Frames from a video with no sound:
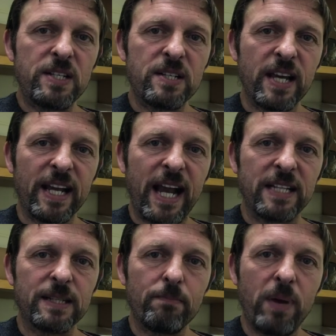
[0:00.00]
thing
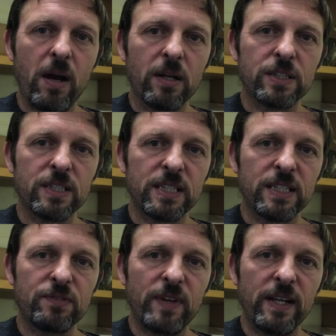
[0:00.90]
and it punctures
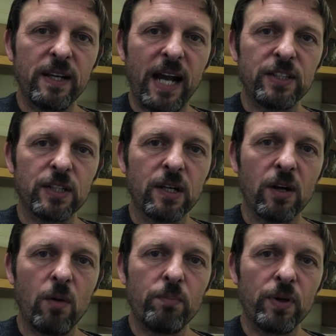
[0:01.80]
his finger and a
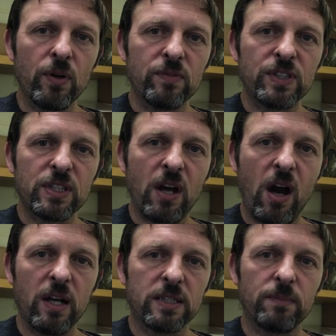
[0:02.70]
globule of
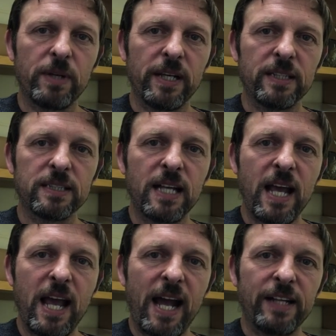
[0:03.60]
scarlet appears
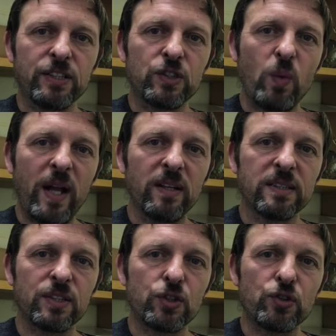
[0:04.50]
and
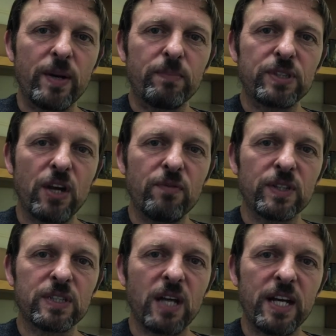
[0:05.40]
swells and drips over
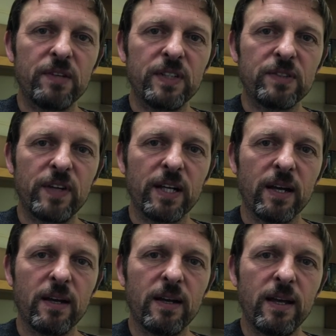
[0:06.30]
the side of his
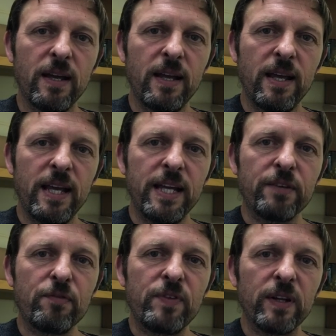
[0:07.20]
finger. He
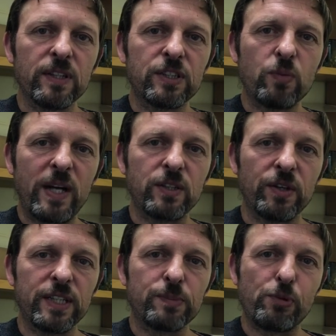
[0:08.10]
can feel the sweat
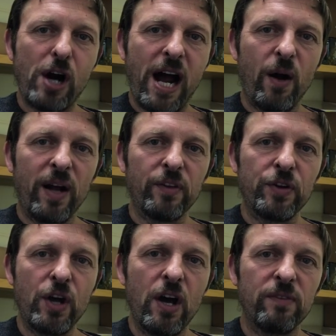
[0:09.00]
on his brow and the
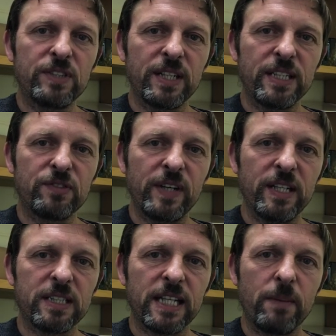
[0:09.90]
nerves in his
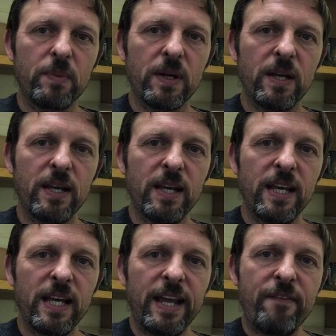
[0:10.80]
fingertip.
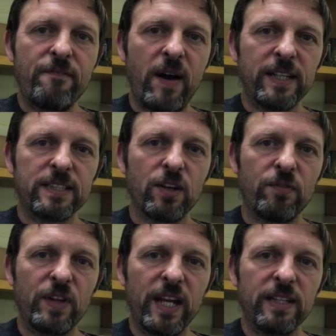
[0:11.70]
He fights
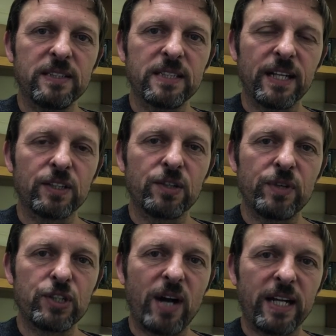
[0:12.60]
off the instinct to
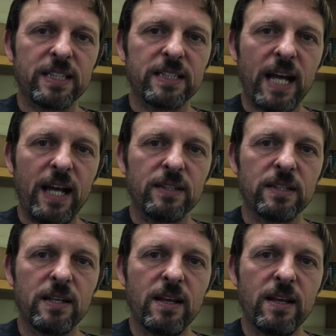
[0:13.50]
retract his hand.